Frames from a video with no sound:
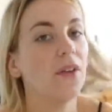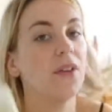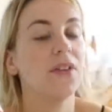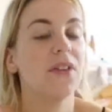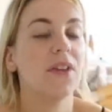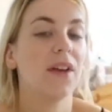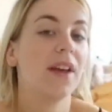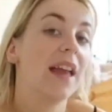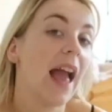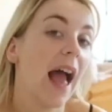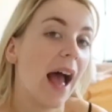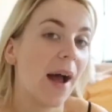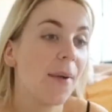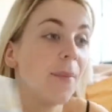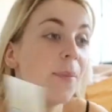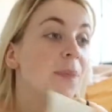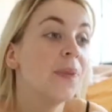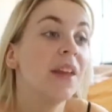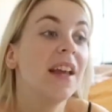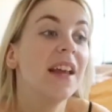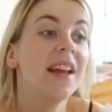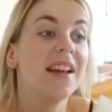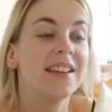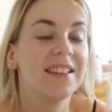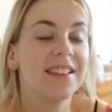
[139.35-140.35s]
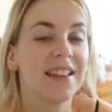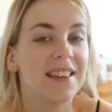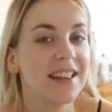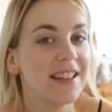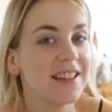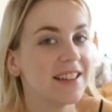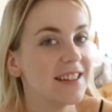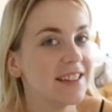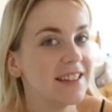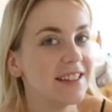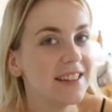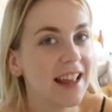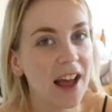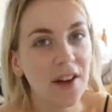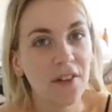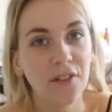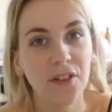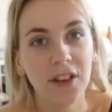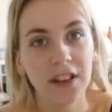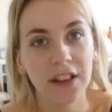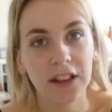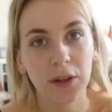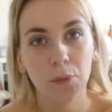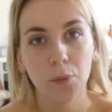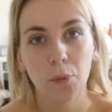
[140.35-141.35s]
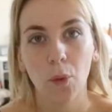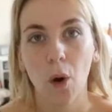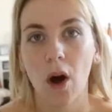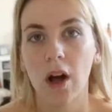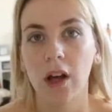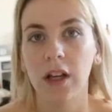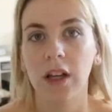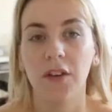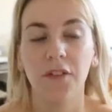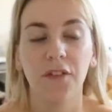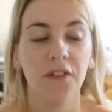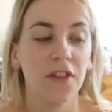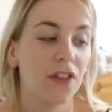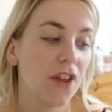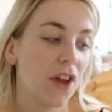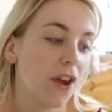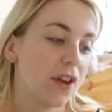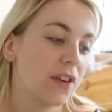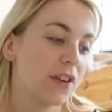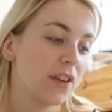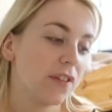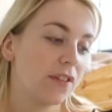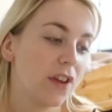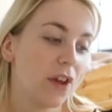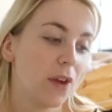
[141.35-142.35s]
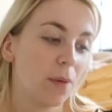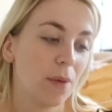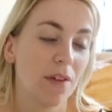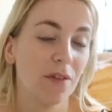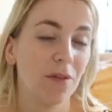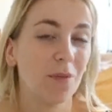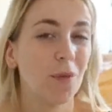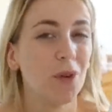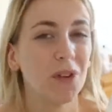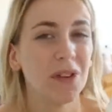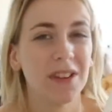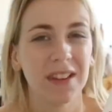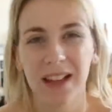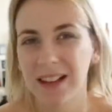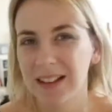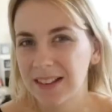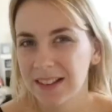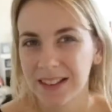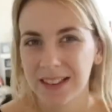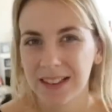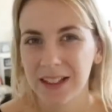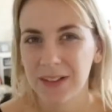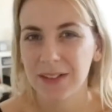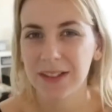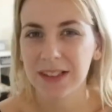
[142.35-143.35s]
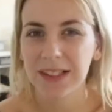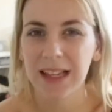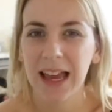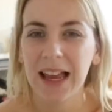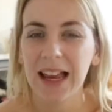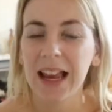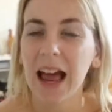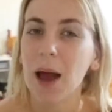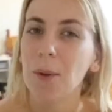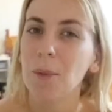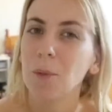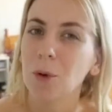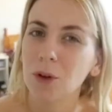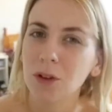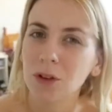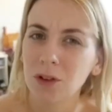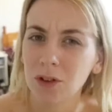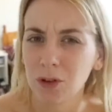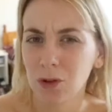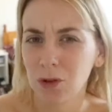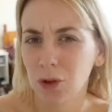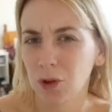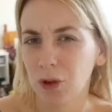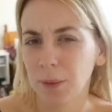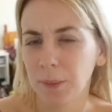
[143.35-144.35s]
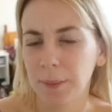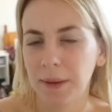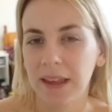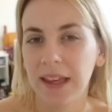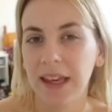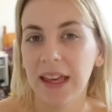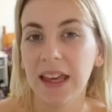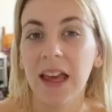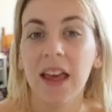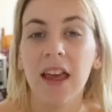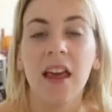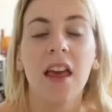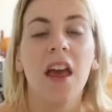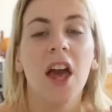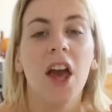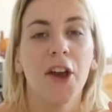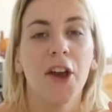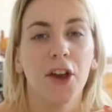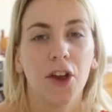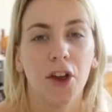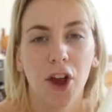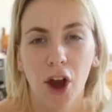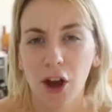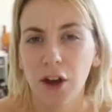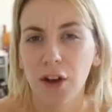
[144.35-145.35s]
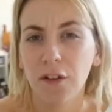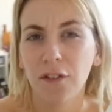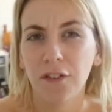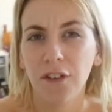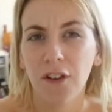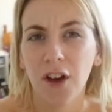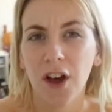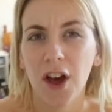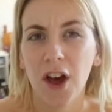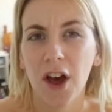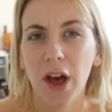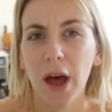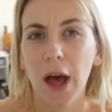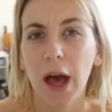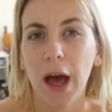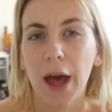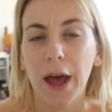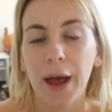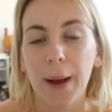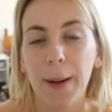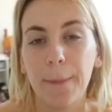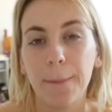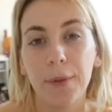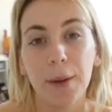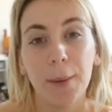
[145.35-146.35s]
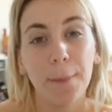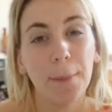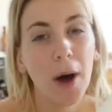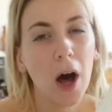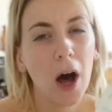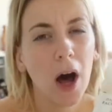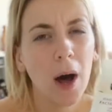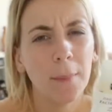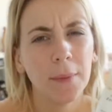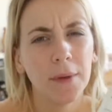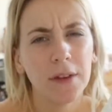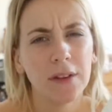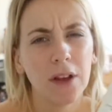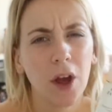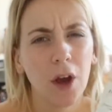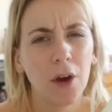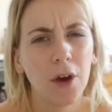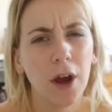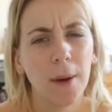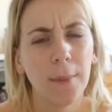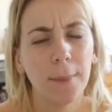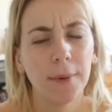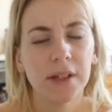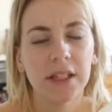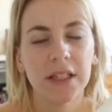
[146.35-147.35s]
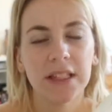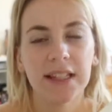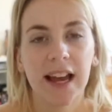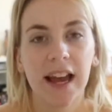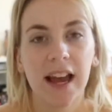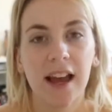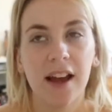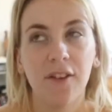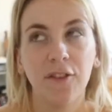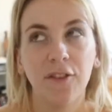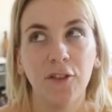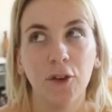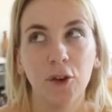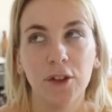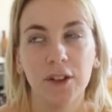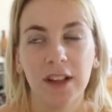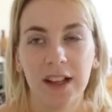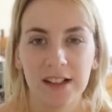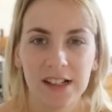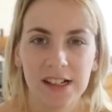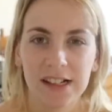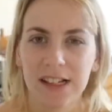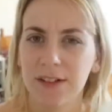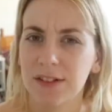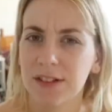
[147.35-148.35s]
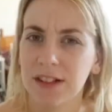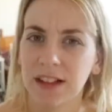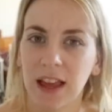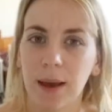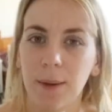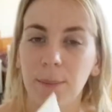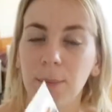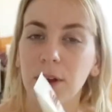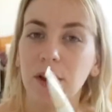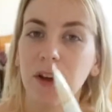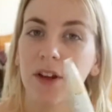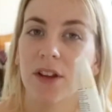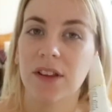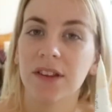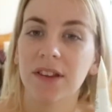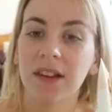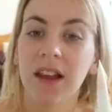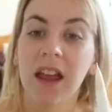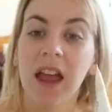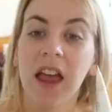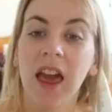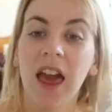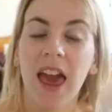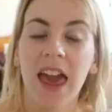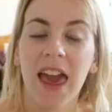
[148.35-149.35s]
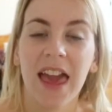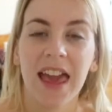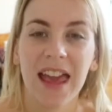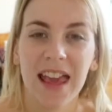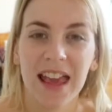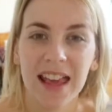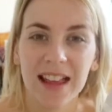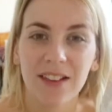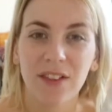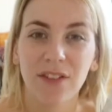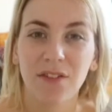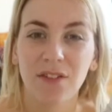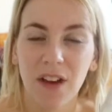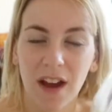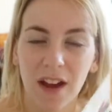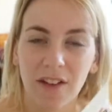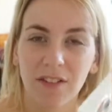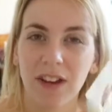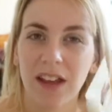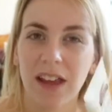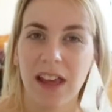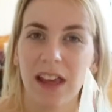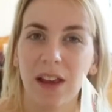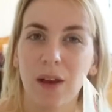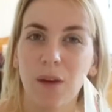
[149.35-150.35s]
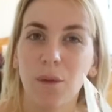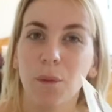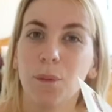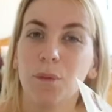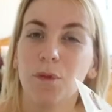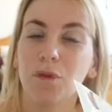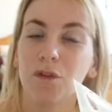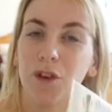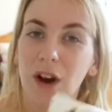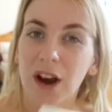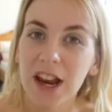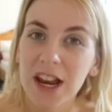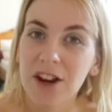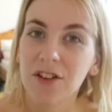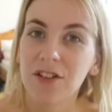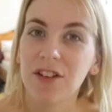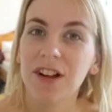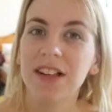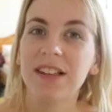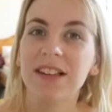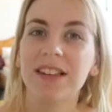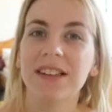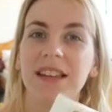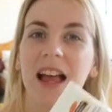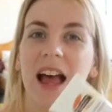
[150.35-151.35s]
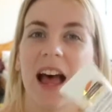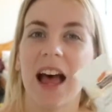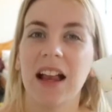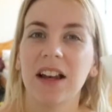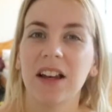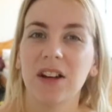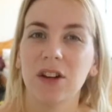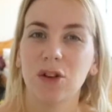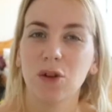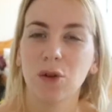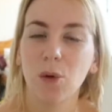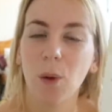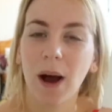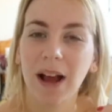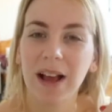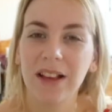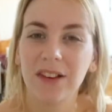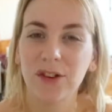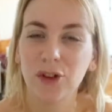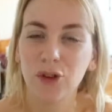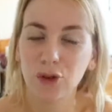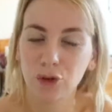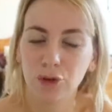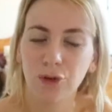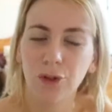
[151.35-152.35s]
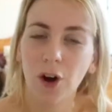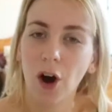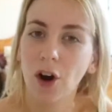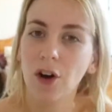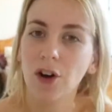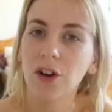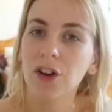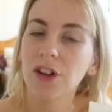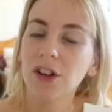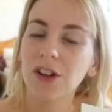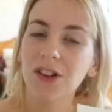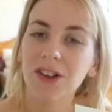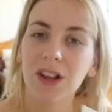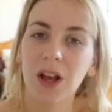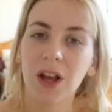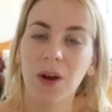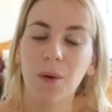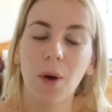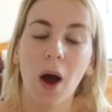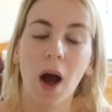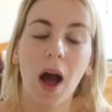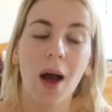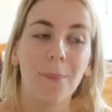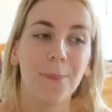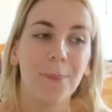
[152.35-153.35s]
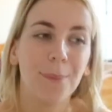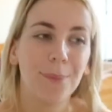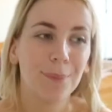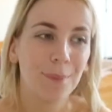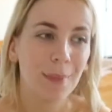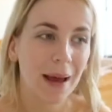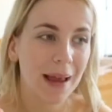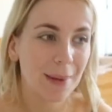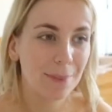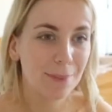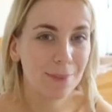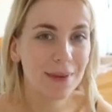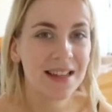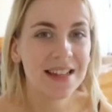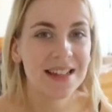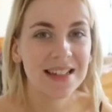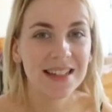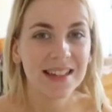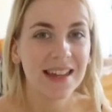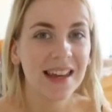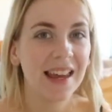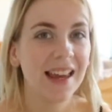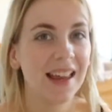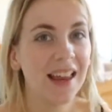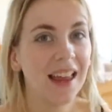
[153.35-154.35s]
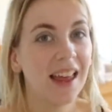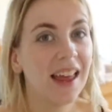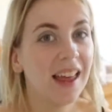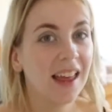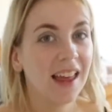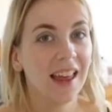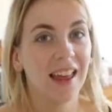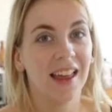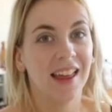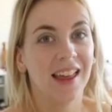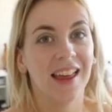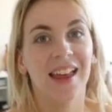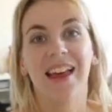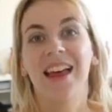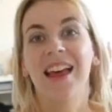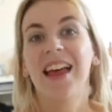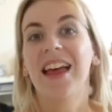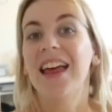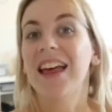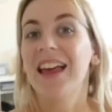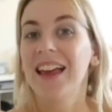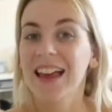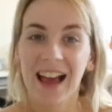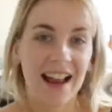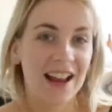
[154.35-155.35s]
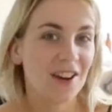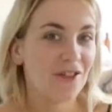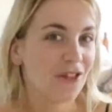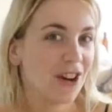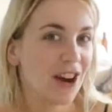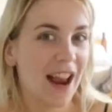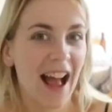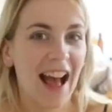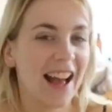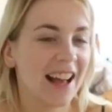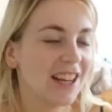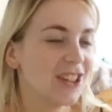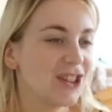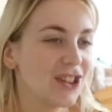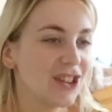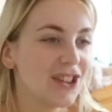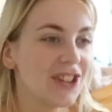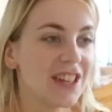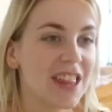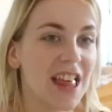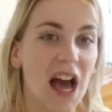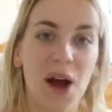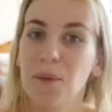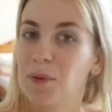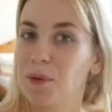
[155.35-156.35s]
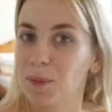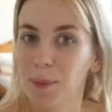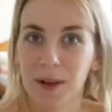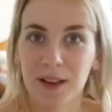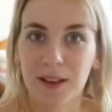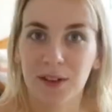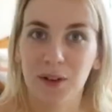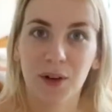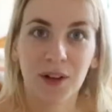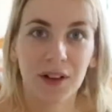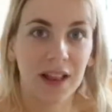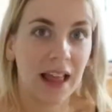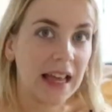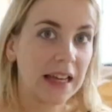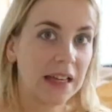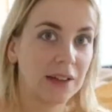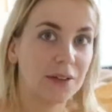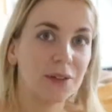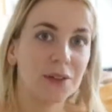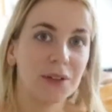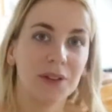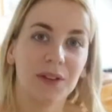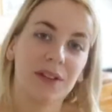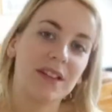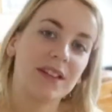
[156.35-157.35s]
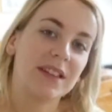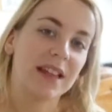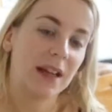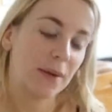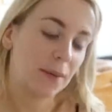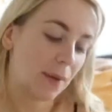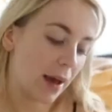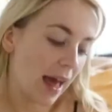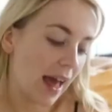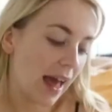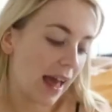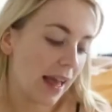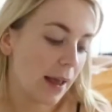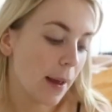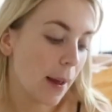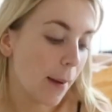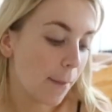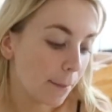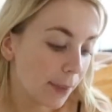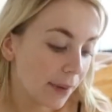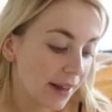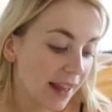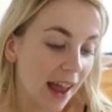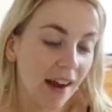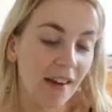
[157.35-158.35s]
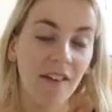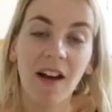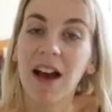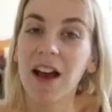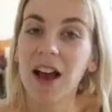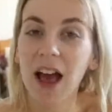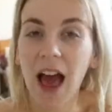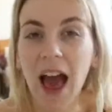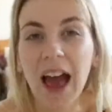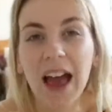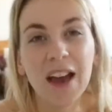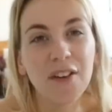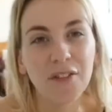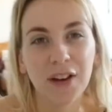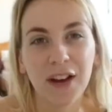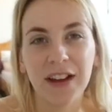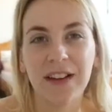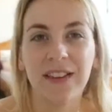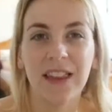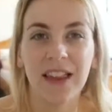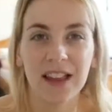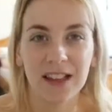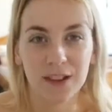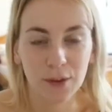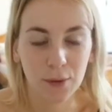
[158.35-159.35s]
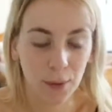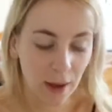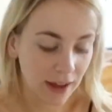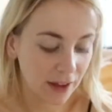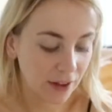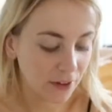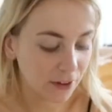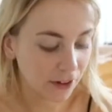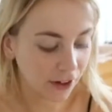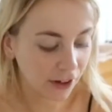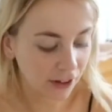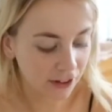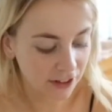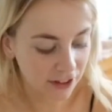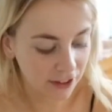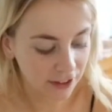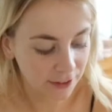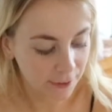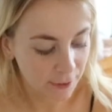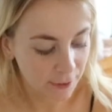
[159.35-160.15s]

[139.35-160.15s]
So yeah, so this is definitely one for those of you with more sensitive skin. I wouldn't normally go for the Palmer's Cocoa Butter for sensitive skin because it is very fragrant and quite strong. So my immediate kind of reaction to that would be sort of like, oh no, stay away. But yeah, I find this quite good.